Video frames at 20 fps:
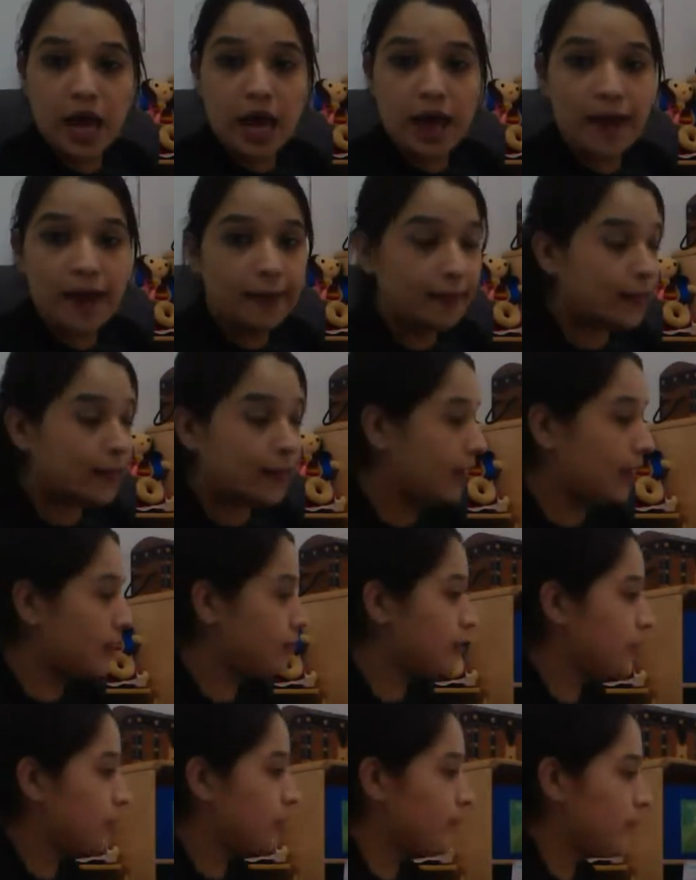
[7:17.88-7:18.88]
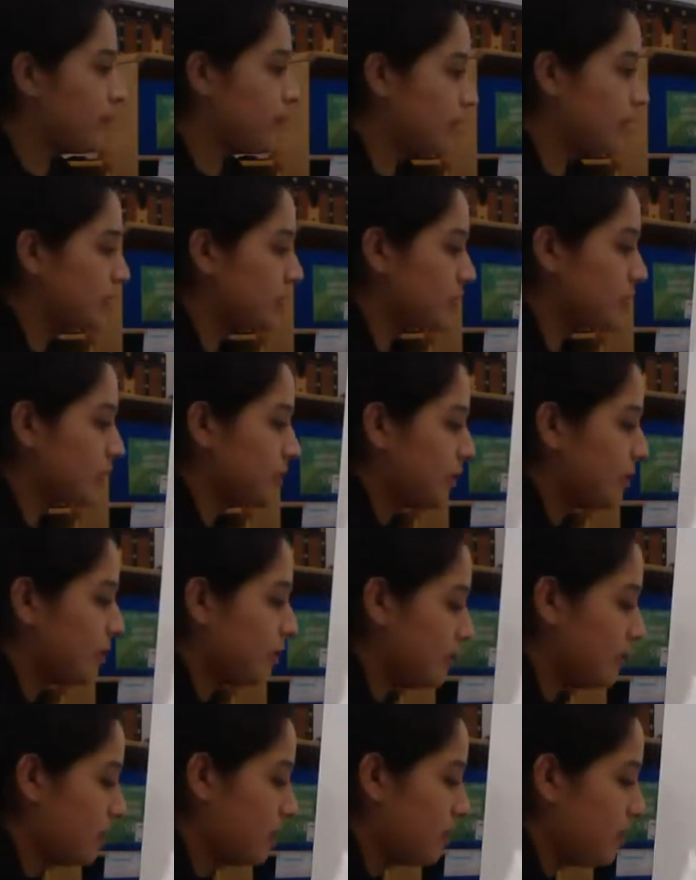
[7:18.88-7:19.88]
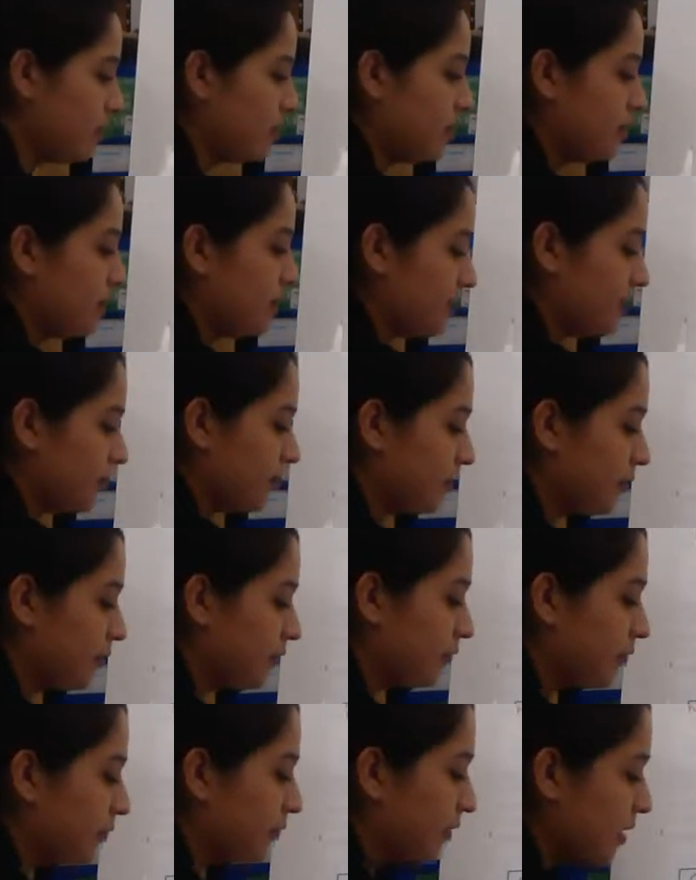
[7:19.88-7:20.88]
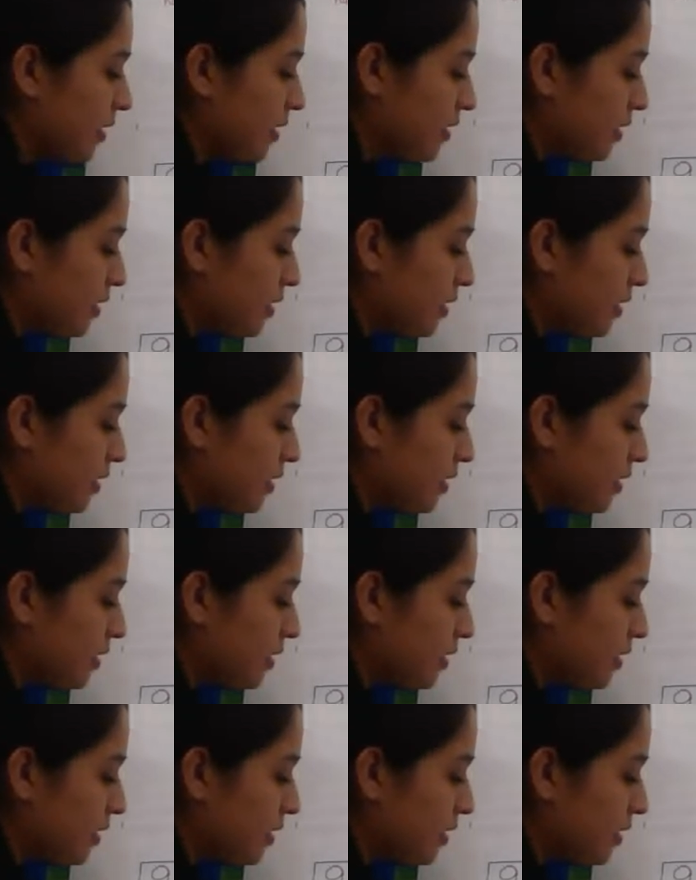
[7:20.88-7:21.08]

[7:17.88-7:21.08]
These are the minutes. Perfect.